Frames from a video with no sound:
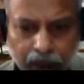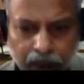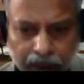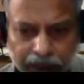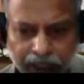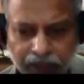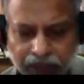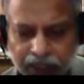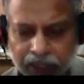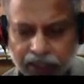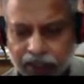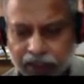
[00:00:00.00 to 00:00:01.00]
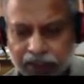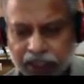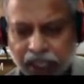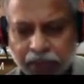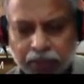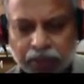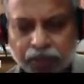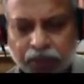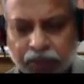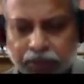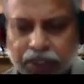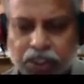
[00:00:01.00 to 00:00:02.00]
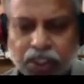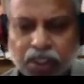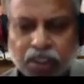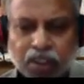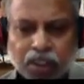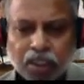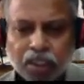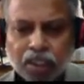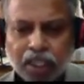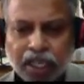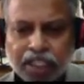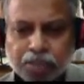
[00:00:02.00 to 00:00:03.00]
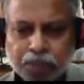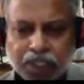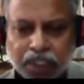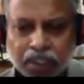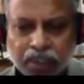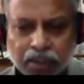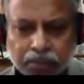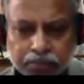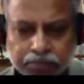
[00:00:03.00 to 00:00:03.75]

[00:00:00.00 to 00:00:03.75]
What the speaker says: And anyway, same information has been